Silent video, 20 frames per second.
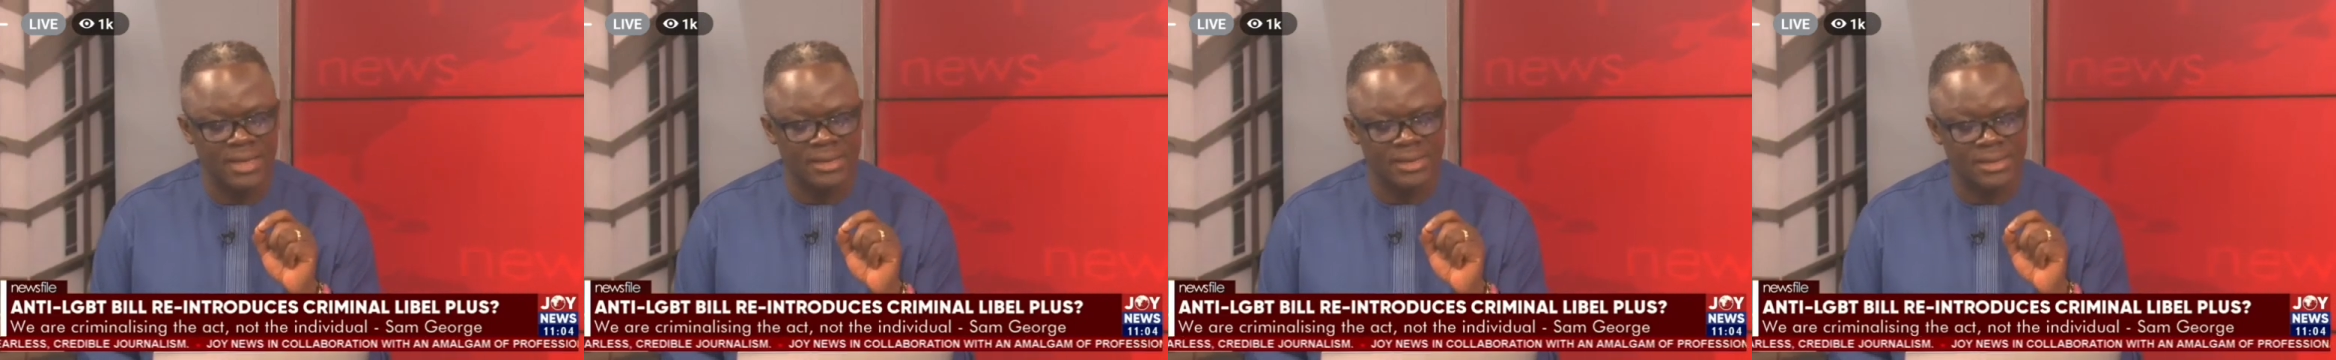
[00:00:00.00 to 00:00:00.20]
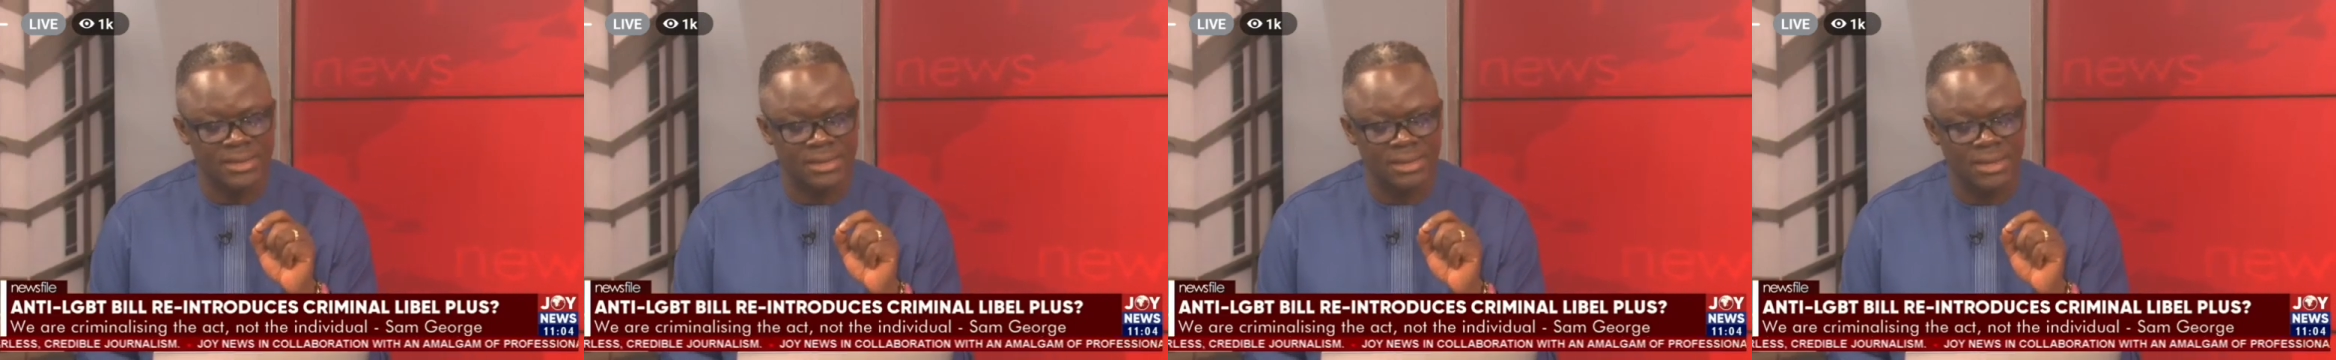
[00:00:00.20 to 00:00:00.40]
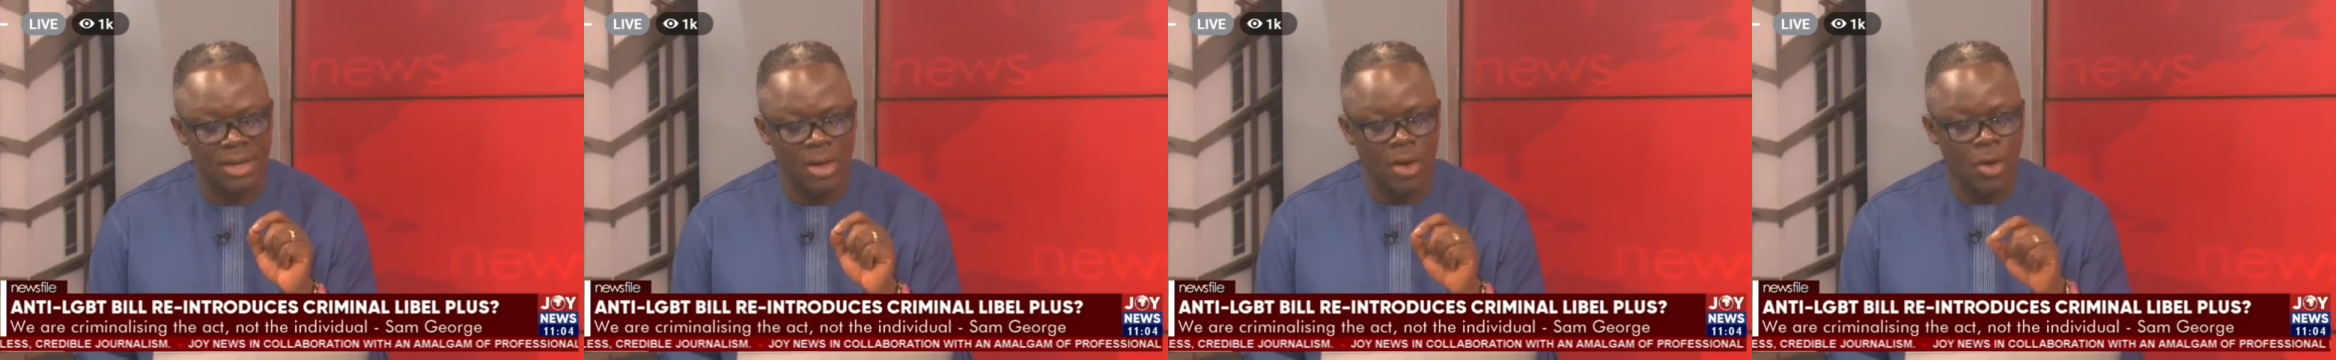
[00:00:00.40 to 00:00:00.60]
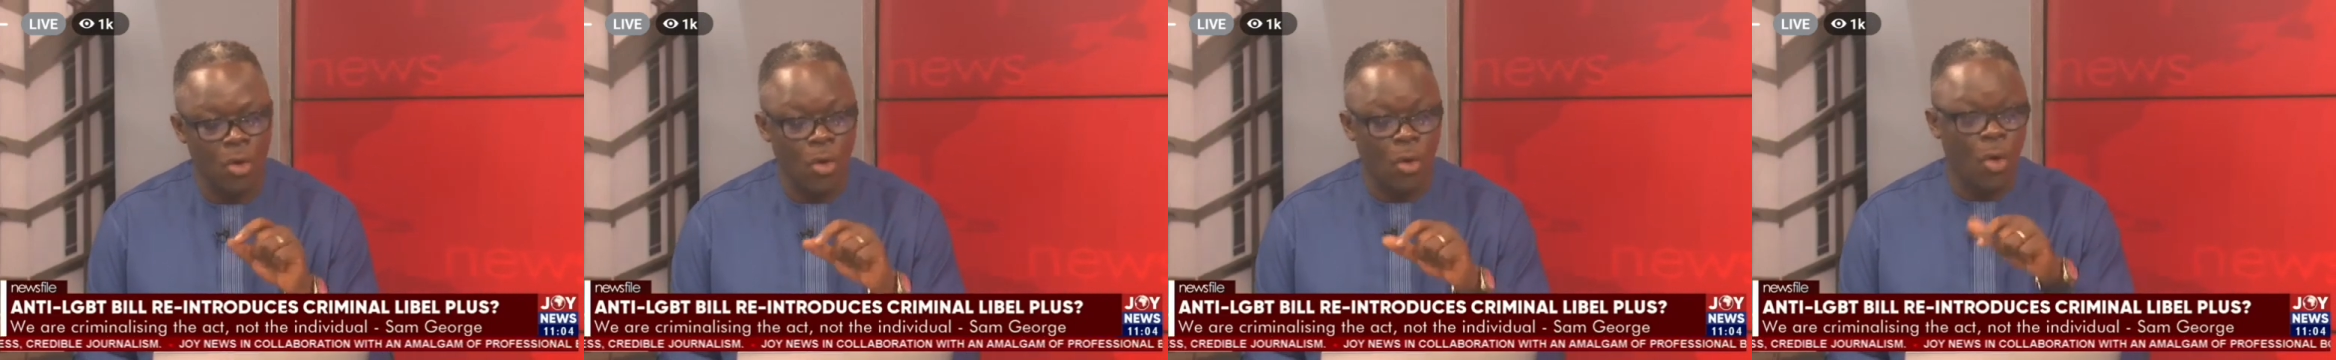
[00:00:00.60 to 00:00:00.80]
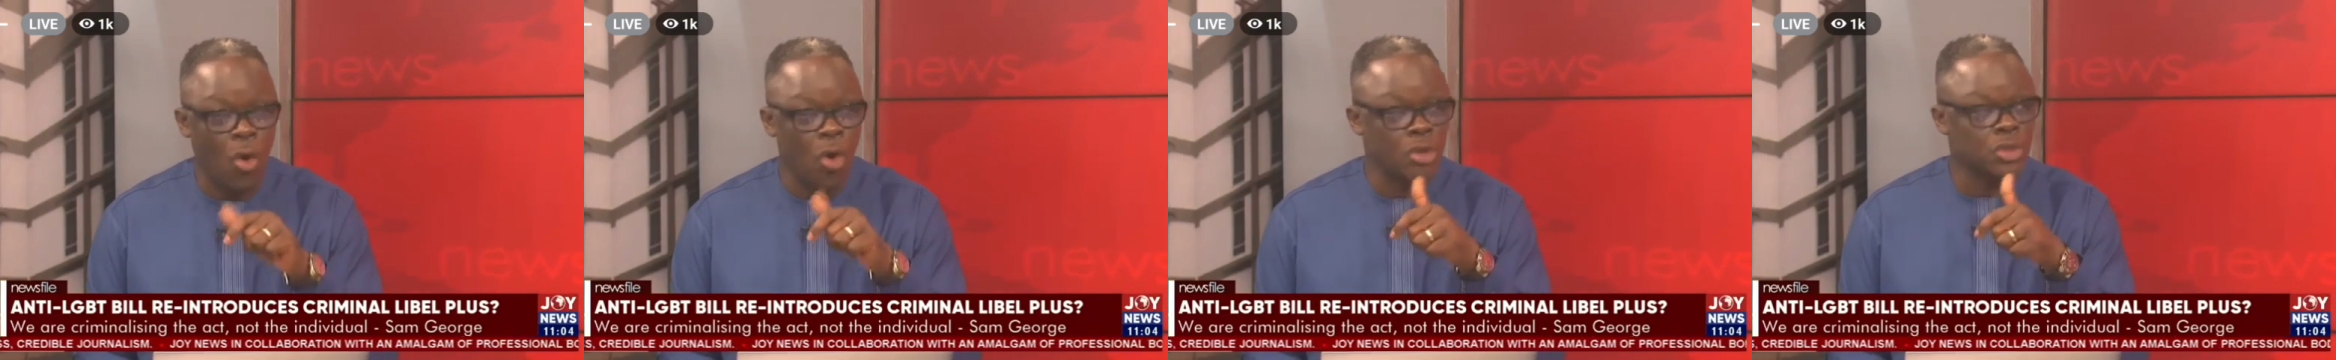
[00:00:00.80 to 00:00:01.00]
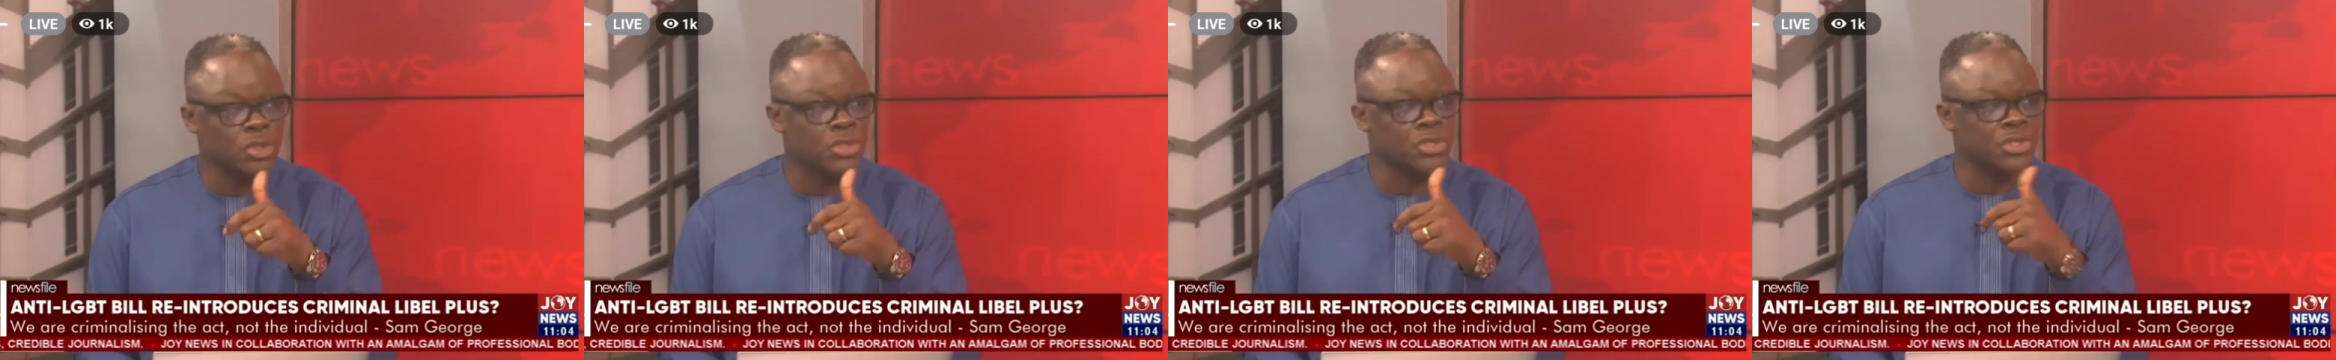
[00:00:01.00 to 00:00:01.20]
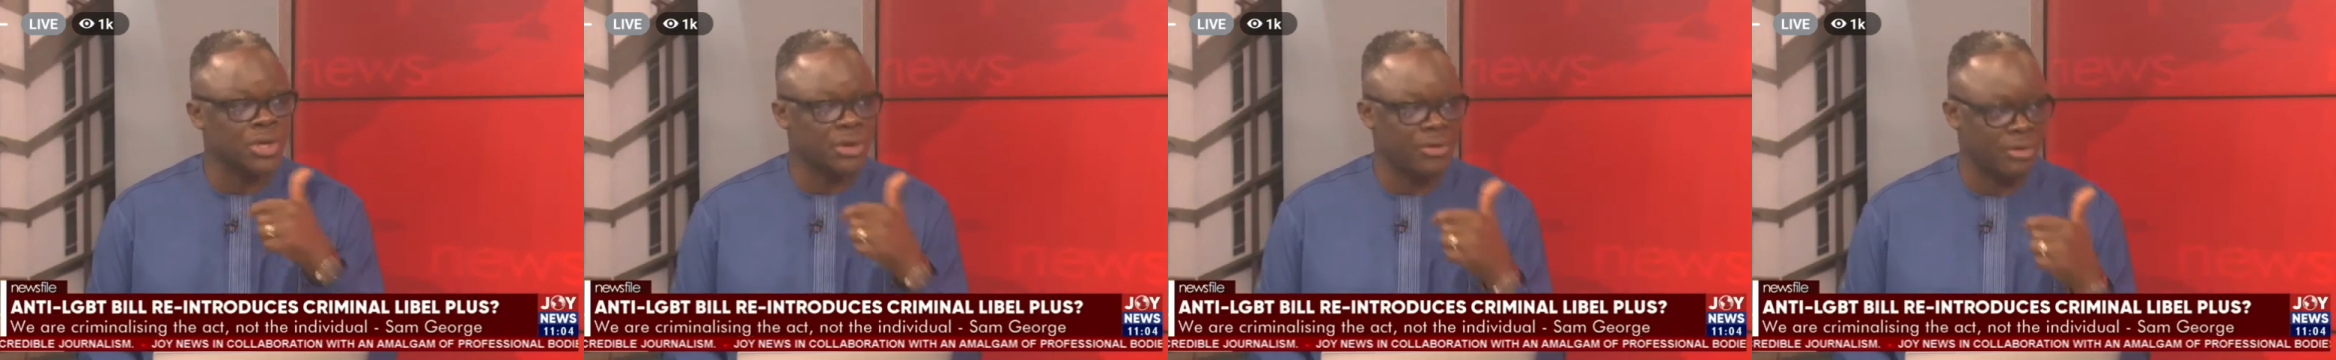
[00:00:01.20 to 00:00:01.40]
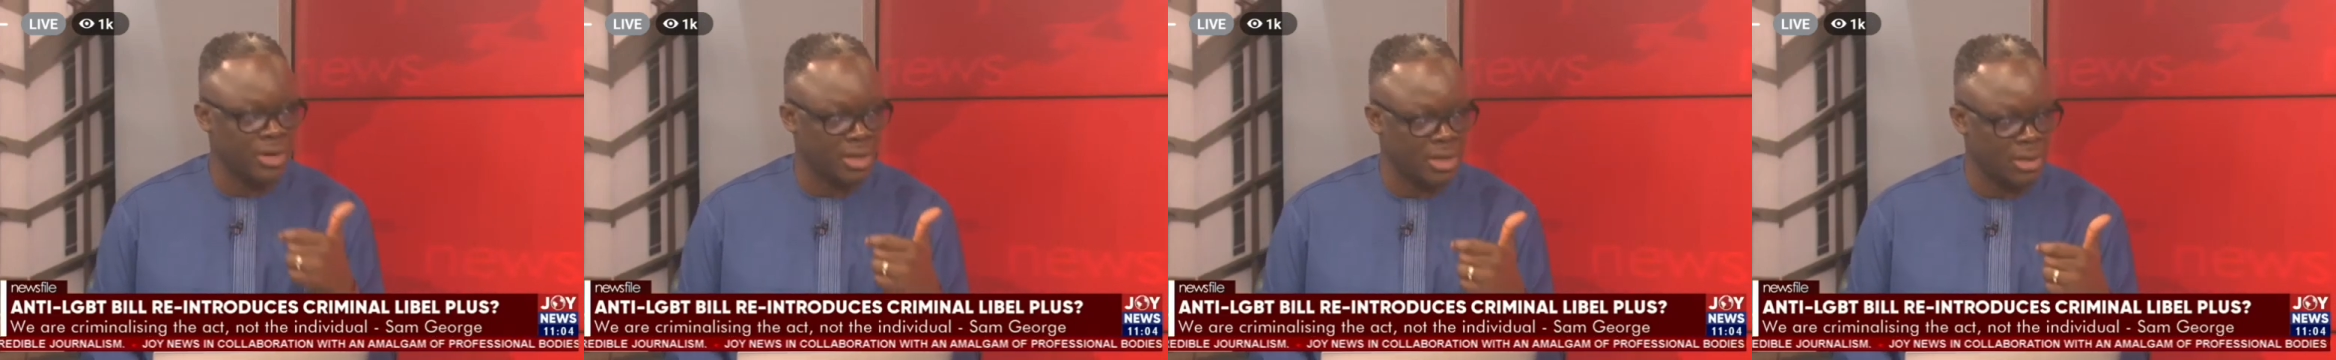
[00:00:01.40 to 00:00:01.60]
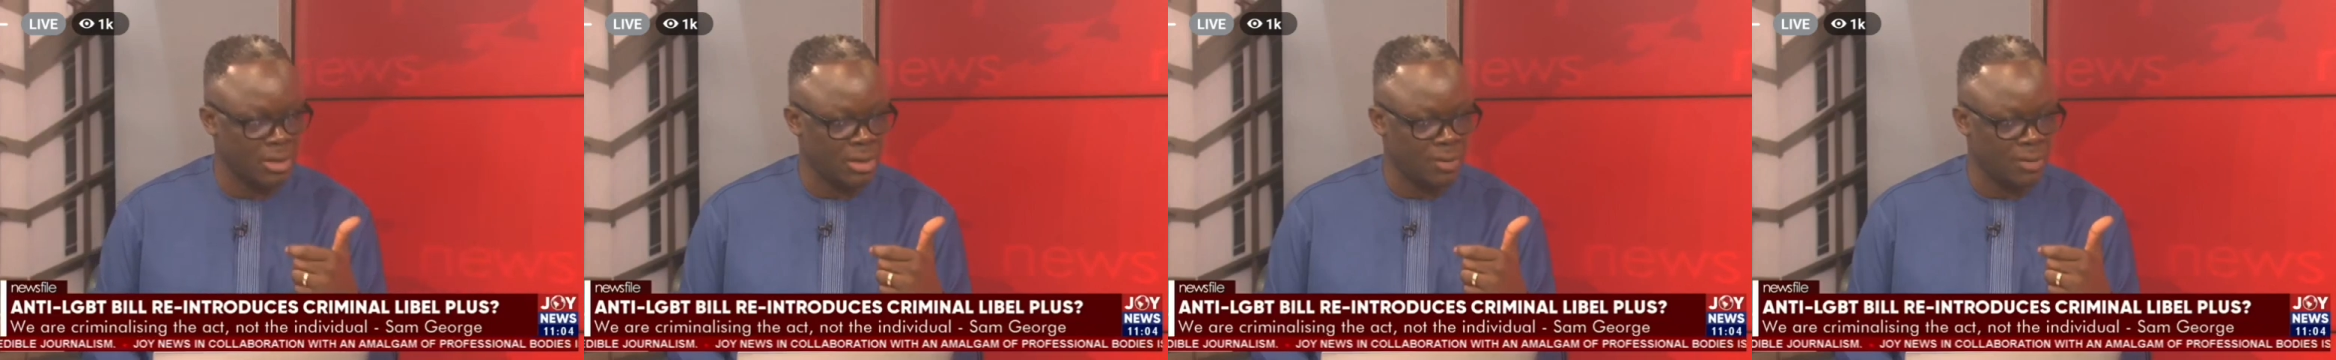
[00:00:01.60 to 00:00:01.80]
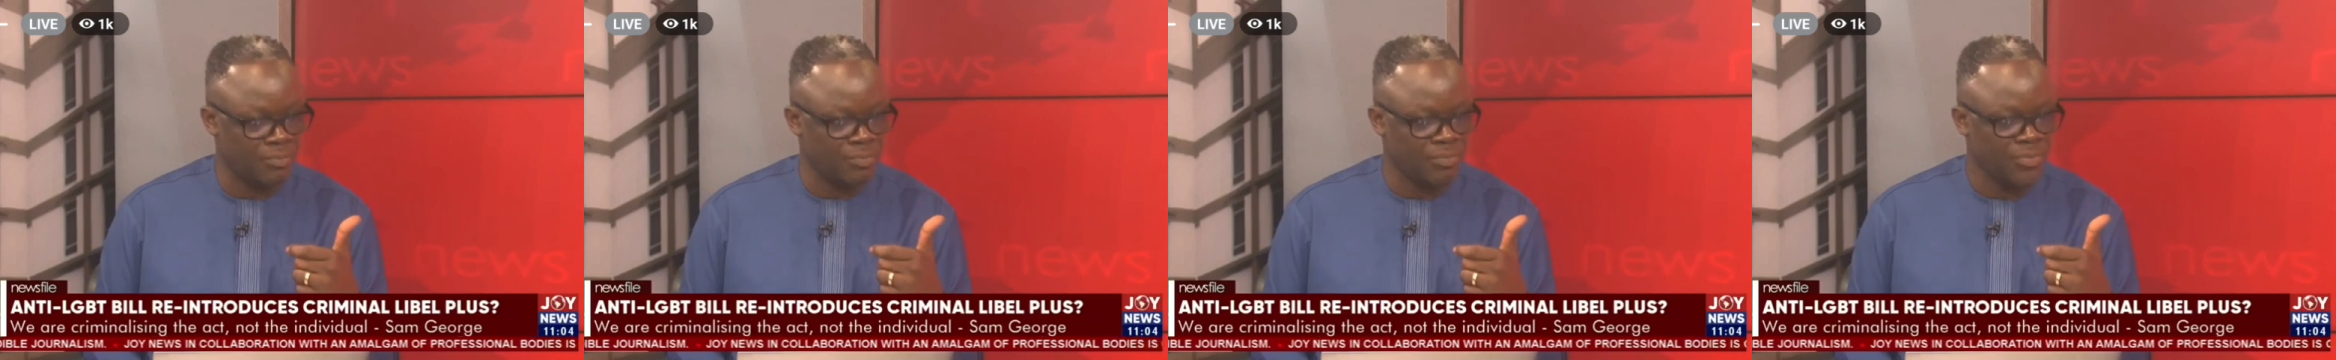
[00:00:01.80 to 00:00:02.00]
contrary,
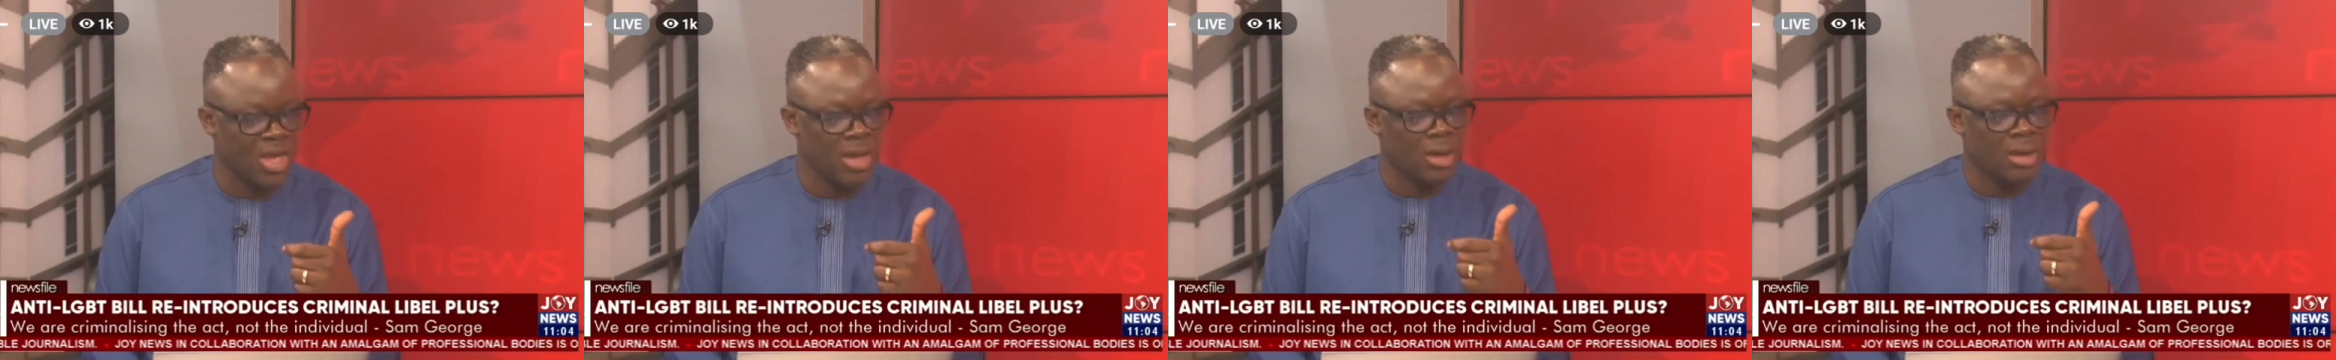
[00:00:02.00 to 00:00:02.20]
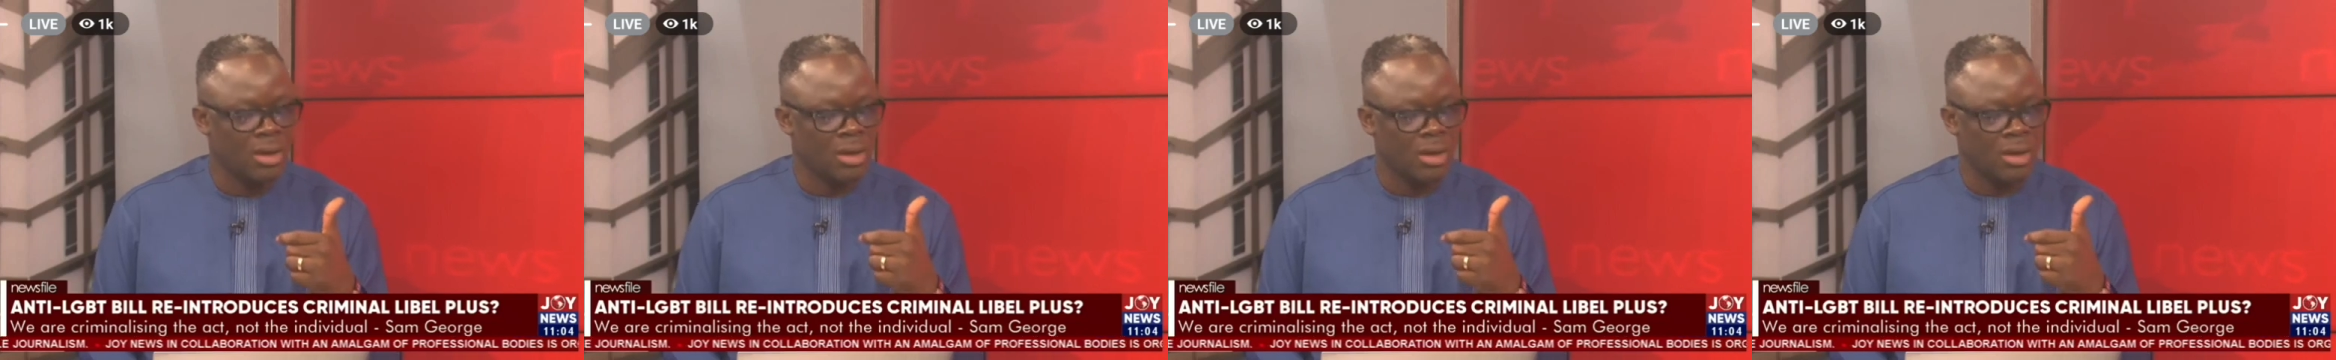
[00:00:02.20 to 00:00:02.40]
you